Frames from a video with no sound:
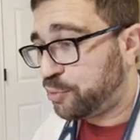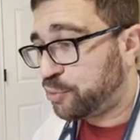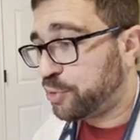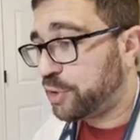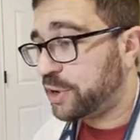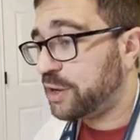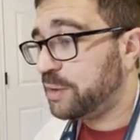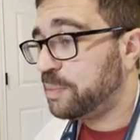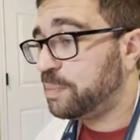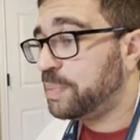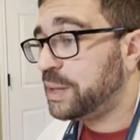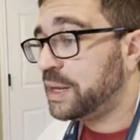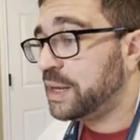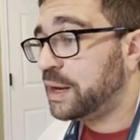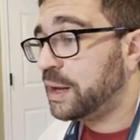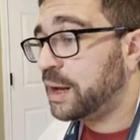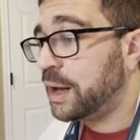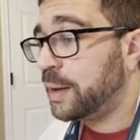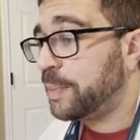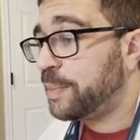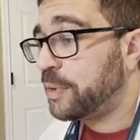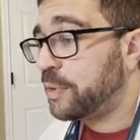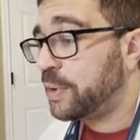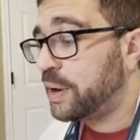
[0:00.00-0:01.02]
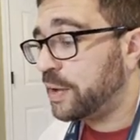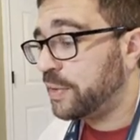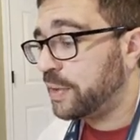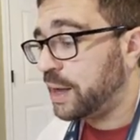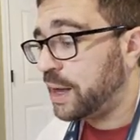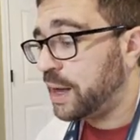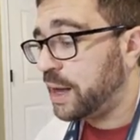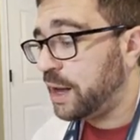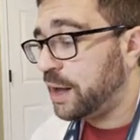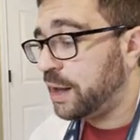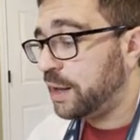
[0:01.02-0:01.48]
beat up around the
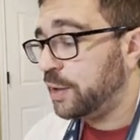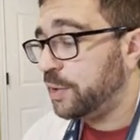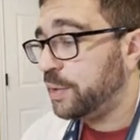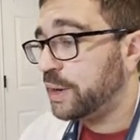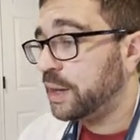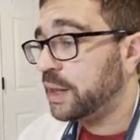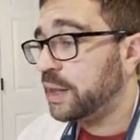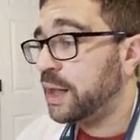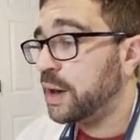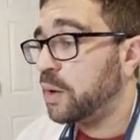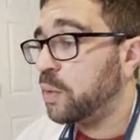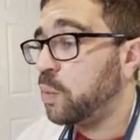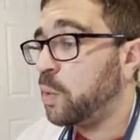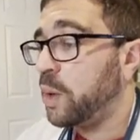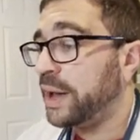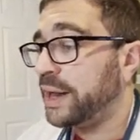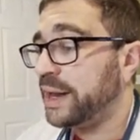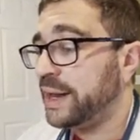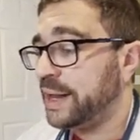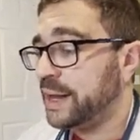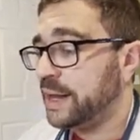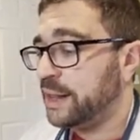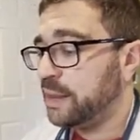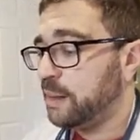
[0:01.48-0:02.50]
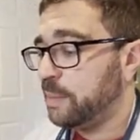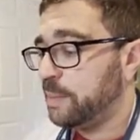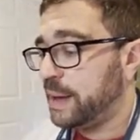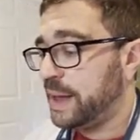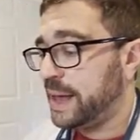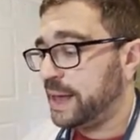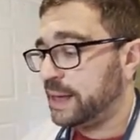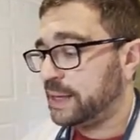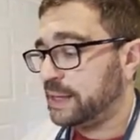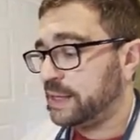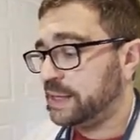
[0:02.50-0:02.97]
holo and a lot of whitening on the back
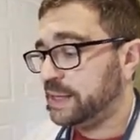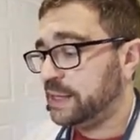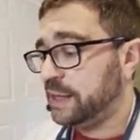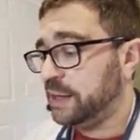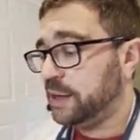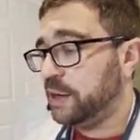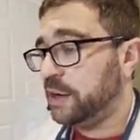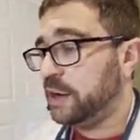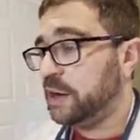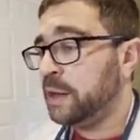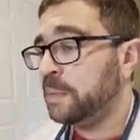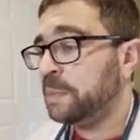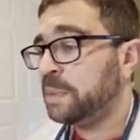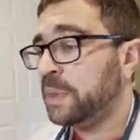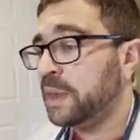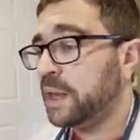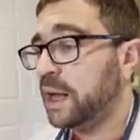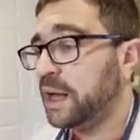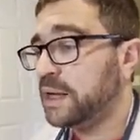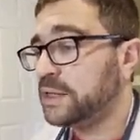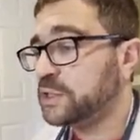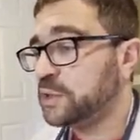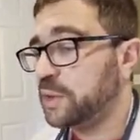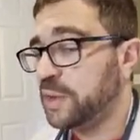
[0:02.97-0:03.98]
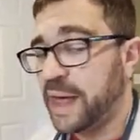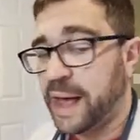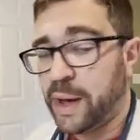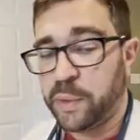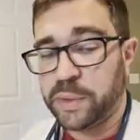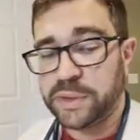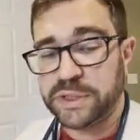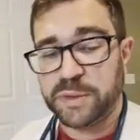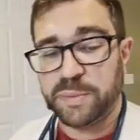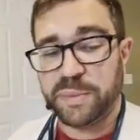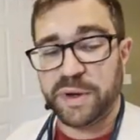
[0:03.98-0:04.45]
here. So that one's a
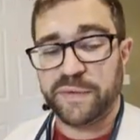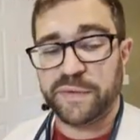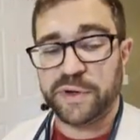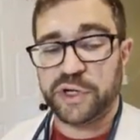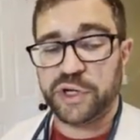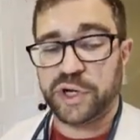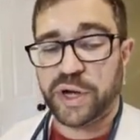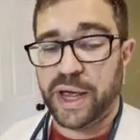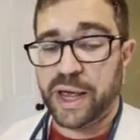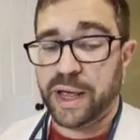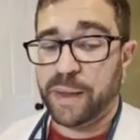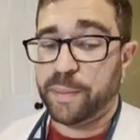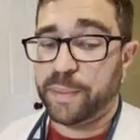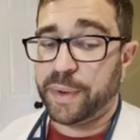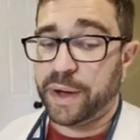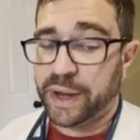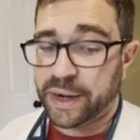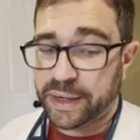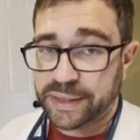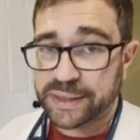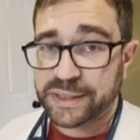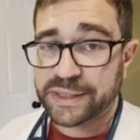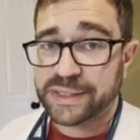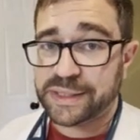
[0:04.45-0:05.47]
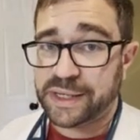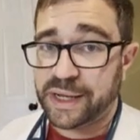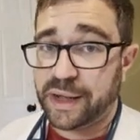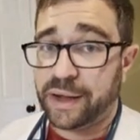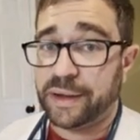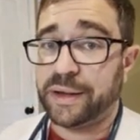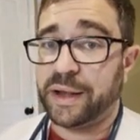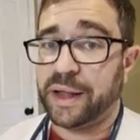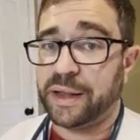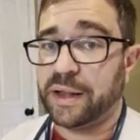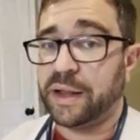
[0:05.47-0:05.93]
bit of a shame, but still,
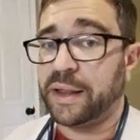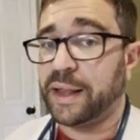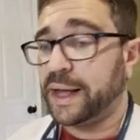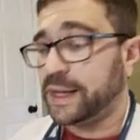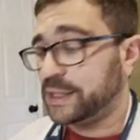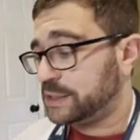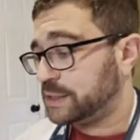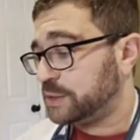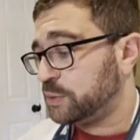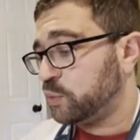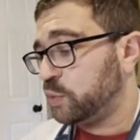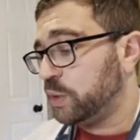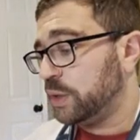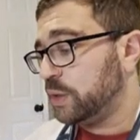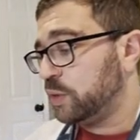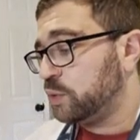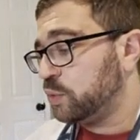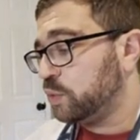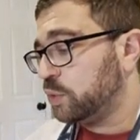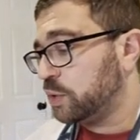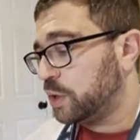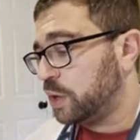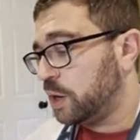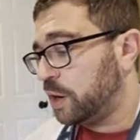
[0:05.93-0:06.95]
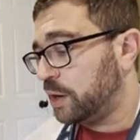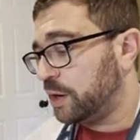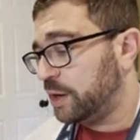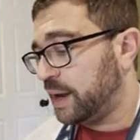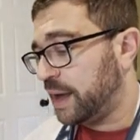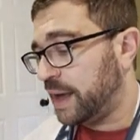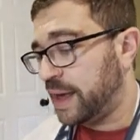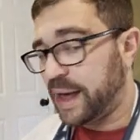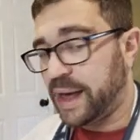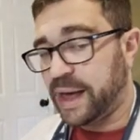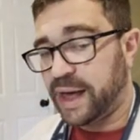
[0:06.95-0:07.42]
nonetheless, really cool card to
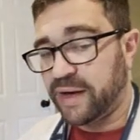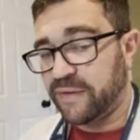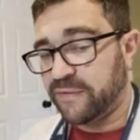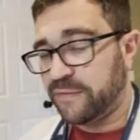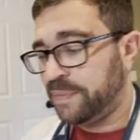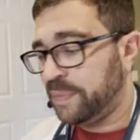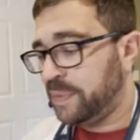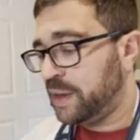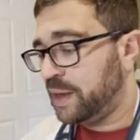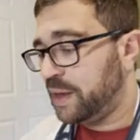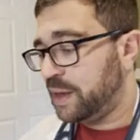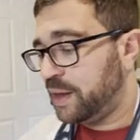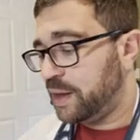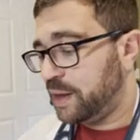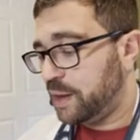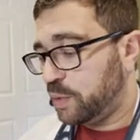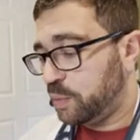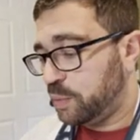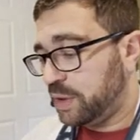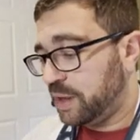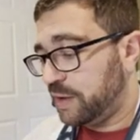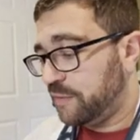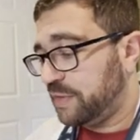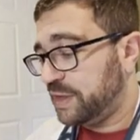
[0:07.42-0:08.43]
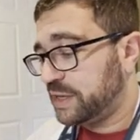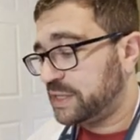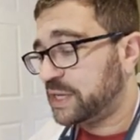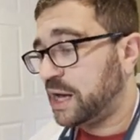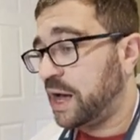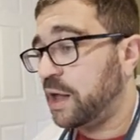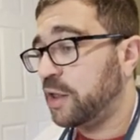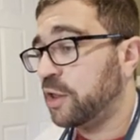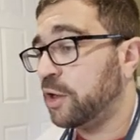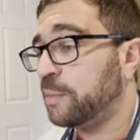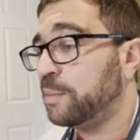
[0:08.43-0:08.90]
have. We have this Holo
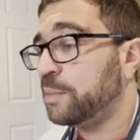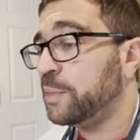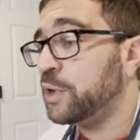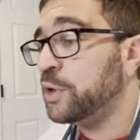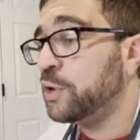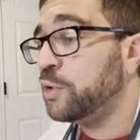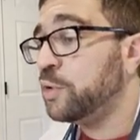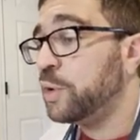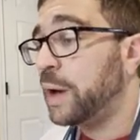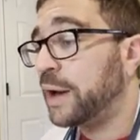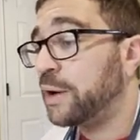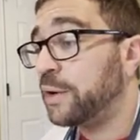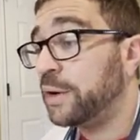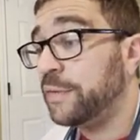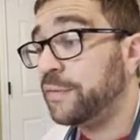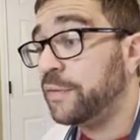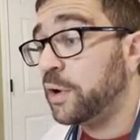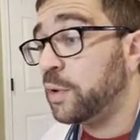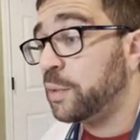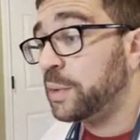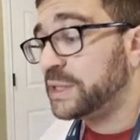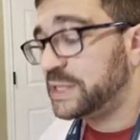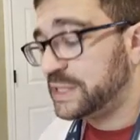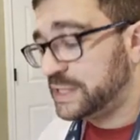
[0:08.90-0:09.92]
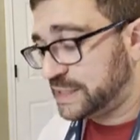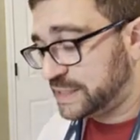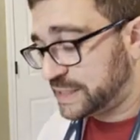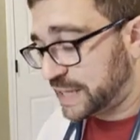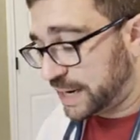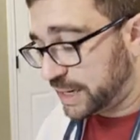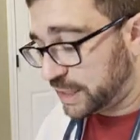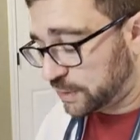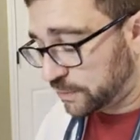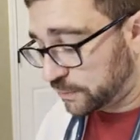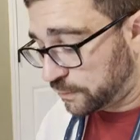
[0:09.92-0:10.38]
Mew. I don't even know what set it's
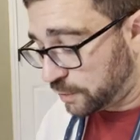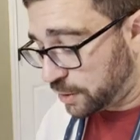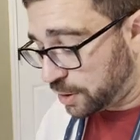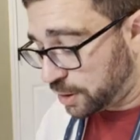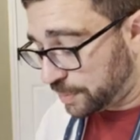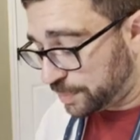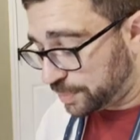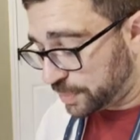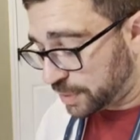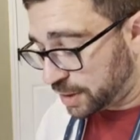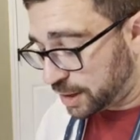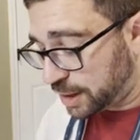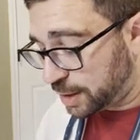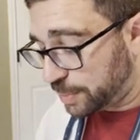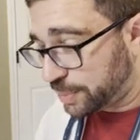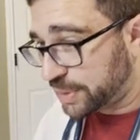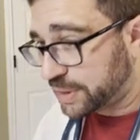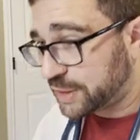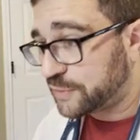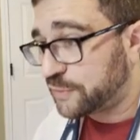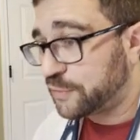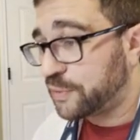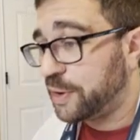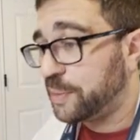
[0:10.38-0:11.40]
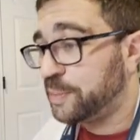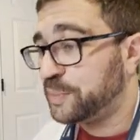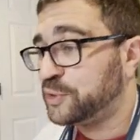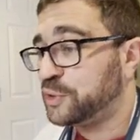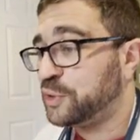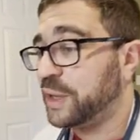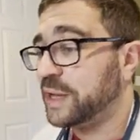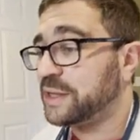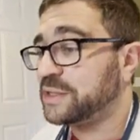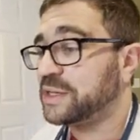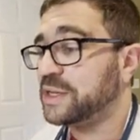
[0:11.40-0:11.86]
from, but it's from
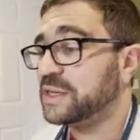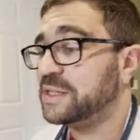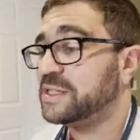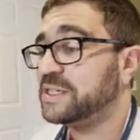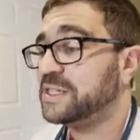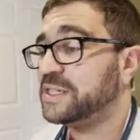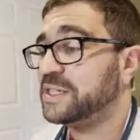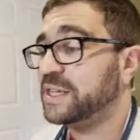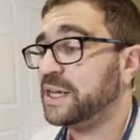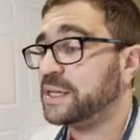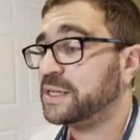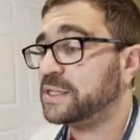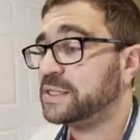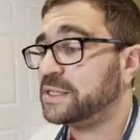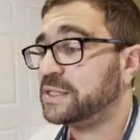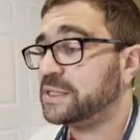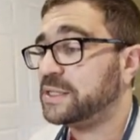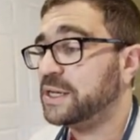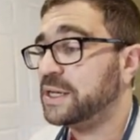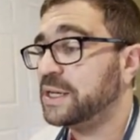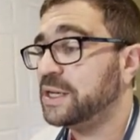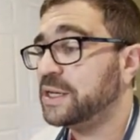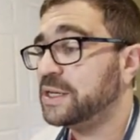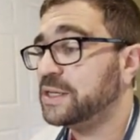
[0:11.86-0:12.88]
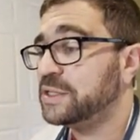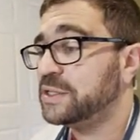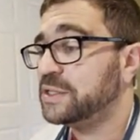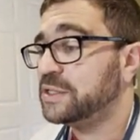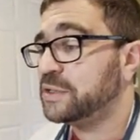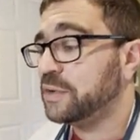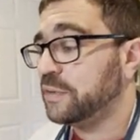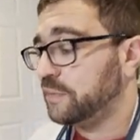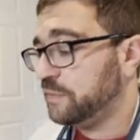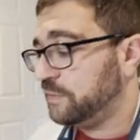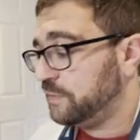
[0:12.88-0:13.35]
2006. So
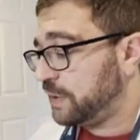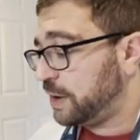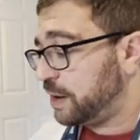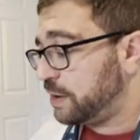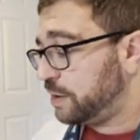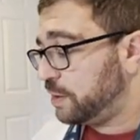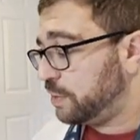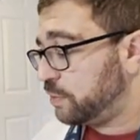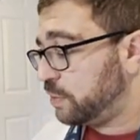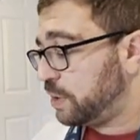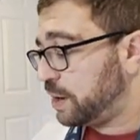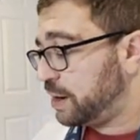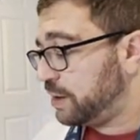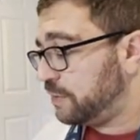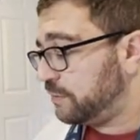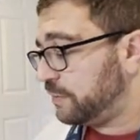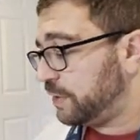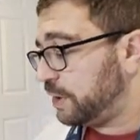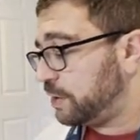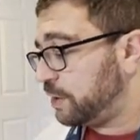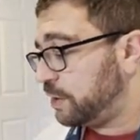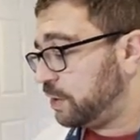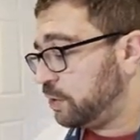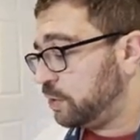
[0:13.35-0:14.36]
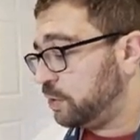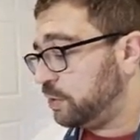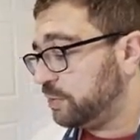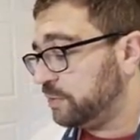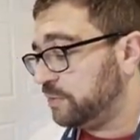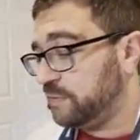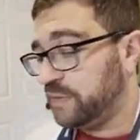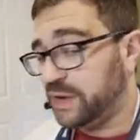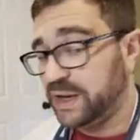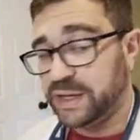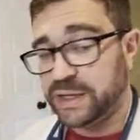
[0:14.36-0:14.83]
very rare, very old
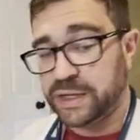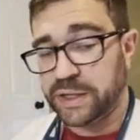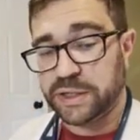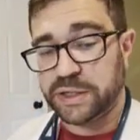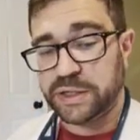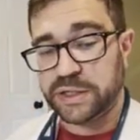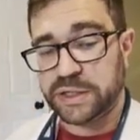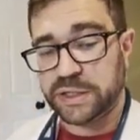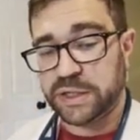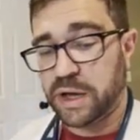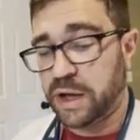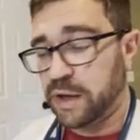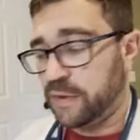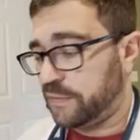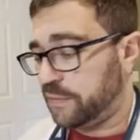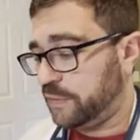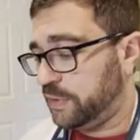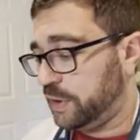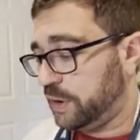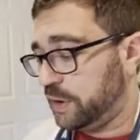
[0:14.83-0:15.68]
vintage stuff here.